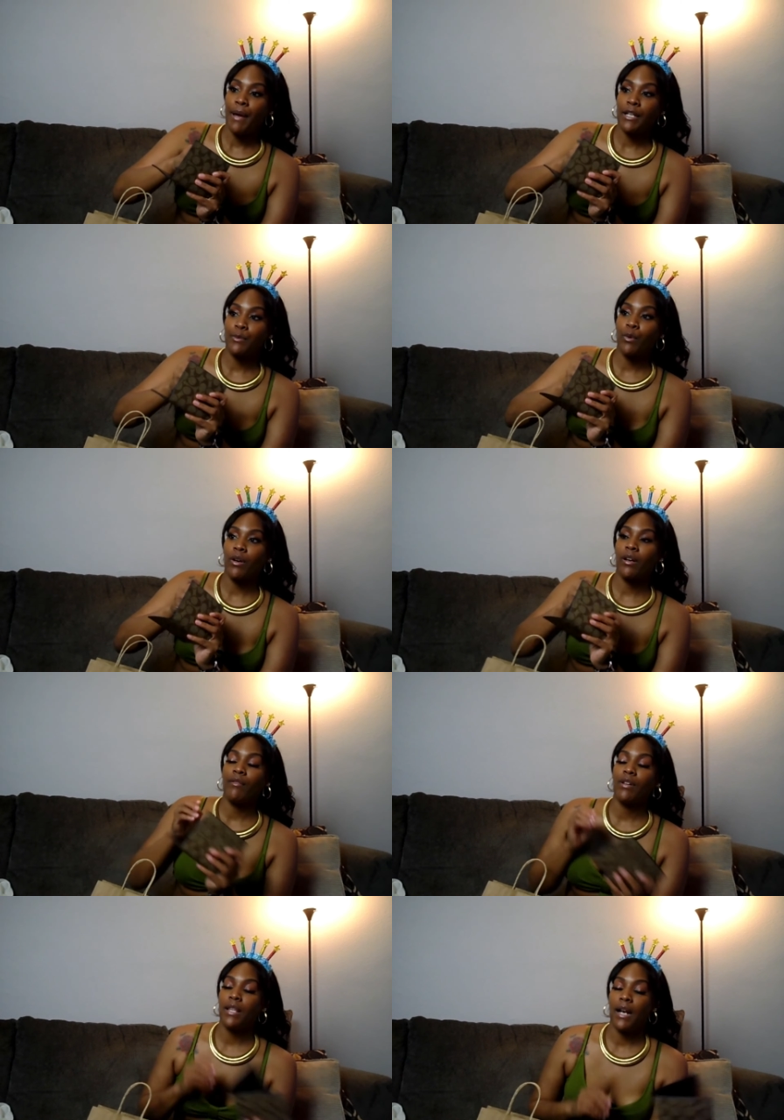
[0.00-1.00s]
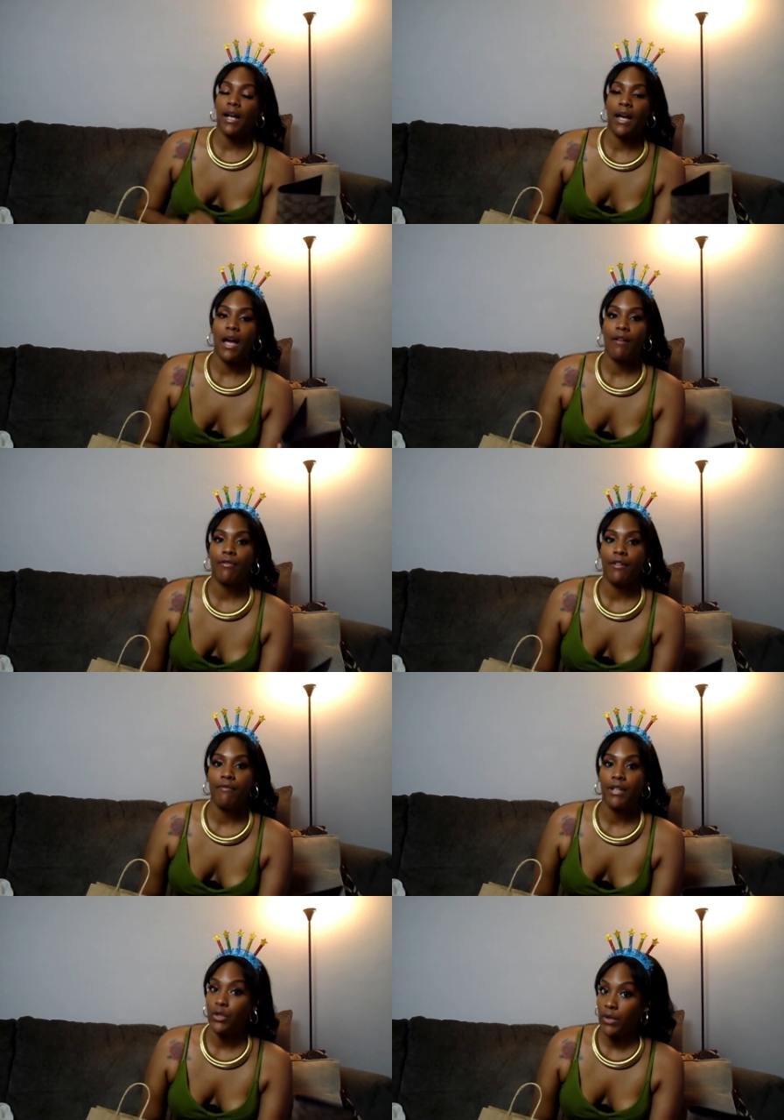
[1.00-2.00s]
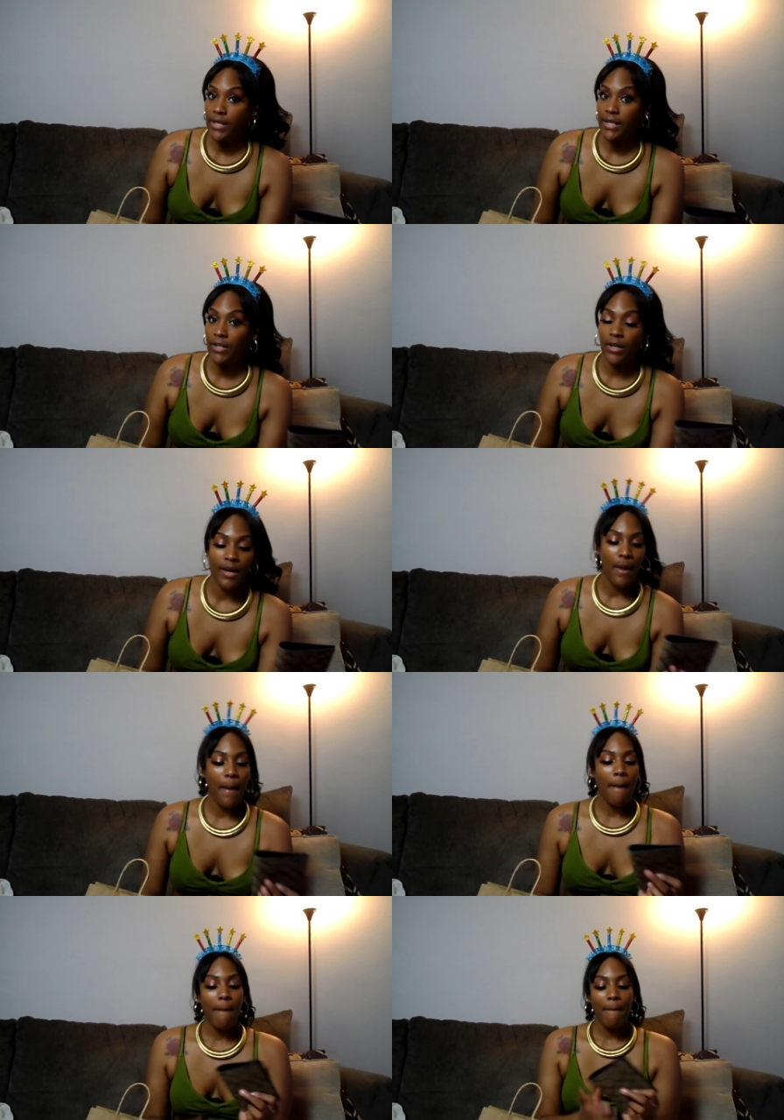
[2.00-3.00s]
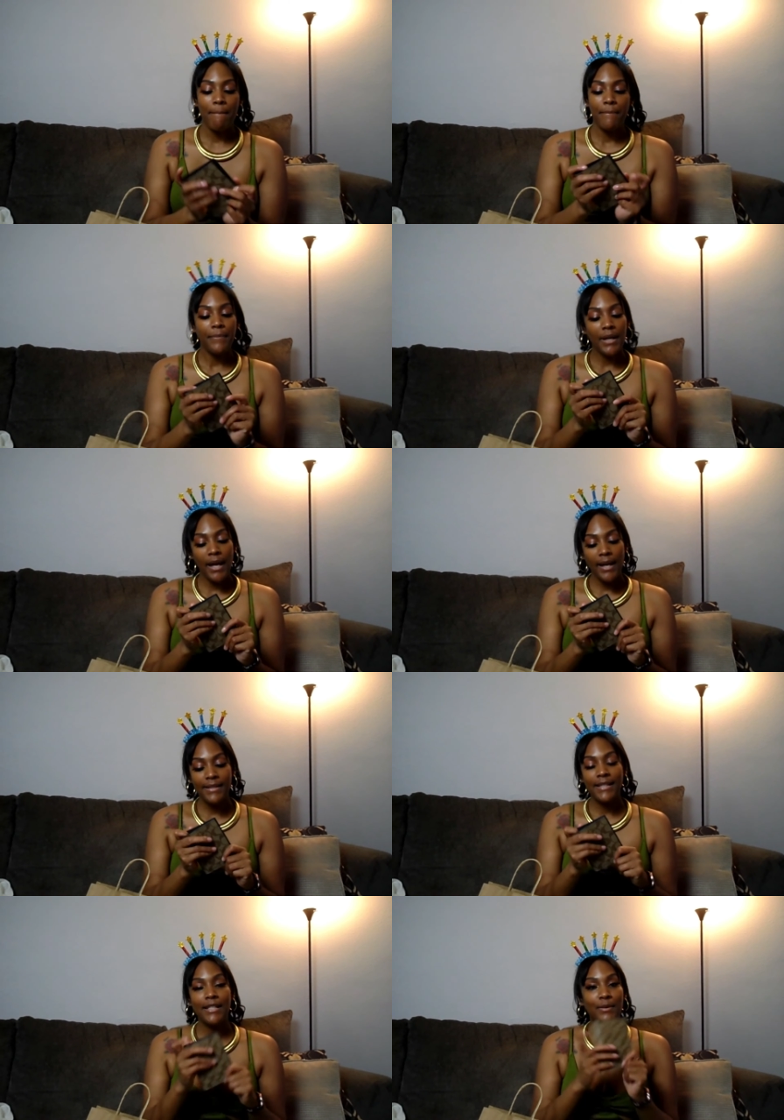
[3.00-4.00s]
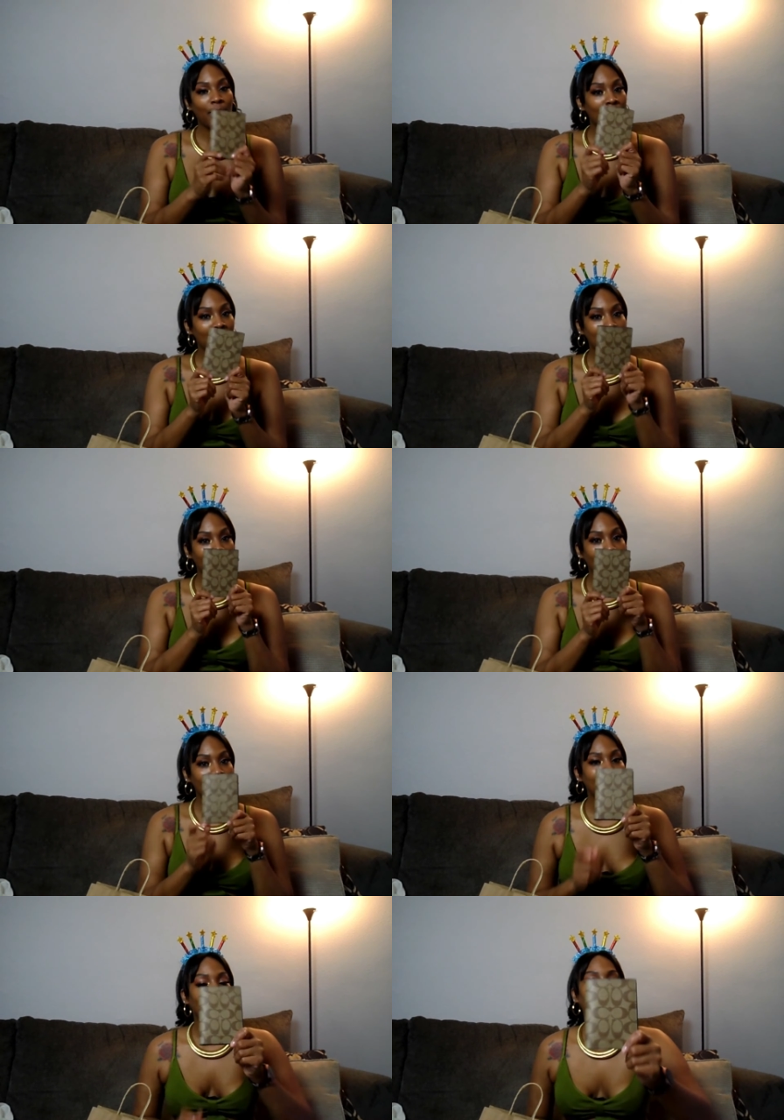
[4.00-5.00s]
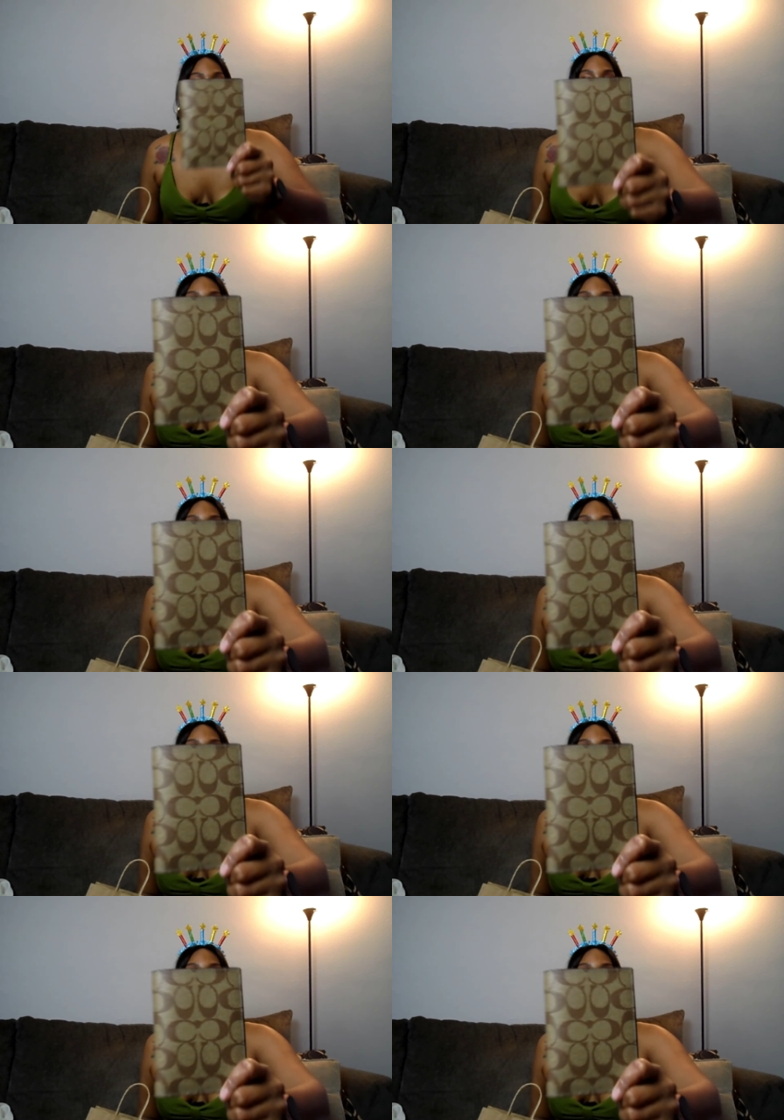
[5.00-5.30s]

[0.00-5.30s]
passport cover that I got from Victoria's Secret, but these were on sale, so